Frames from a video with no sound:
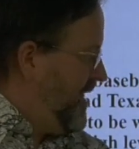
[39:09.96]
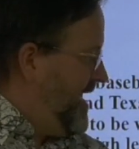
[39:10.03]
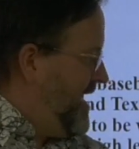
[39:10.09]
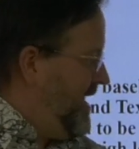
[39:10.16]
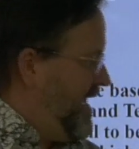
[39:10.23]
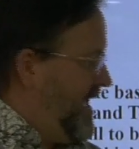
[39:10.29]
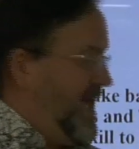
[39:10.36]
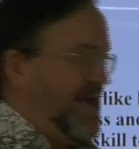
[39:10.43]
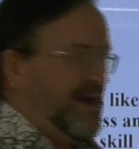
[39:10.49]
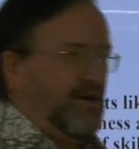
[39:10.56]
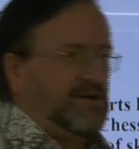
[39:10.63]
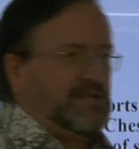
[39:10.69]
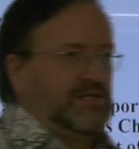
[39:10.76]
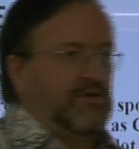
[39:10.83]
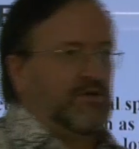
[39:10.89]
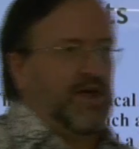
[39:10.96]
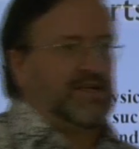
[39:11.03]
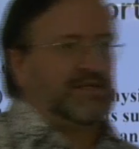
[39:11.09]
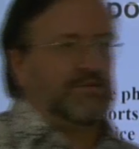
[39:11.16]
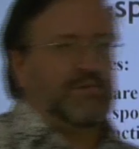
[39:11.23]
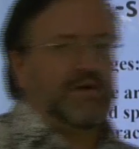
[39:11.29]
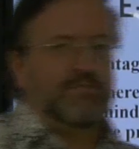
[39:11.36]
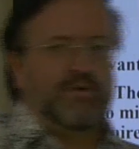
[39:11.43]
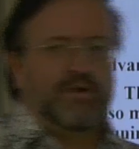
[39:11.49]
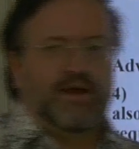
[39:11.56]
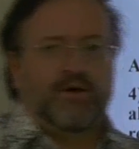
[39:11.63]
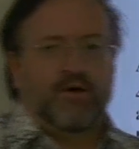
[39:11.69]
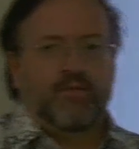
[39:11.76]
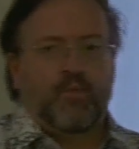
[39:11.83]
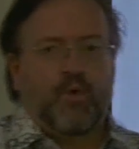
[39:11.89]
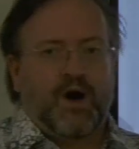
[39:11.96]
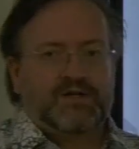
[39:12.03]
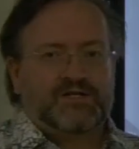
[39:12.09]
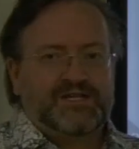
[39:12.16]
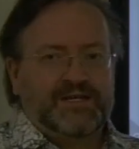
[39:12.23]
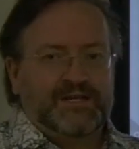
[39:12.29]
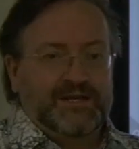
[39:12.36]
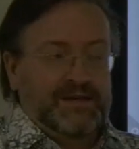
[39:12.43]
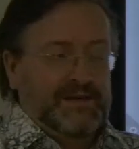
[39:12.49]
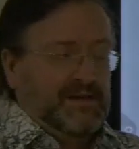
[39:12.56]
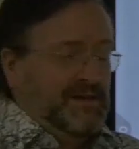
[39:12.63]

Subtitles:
playing and also lots of people at home watching,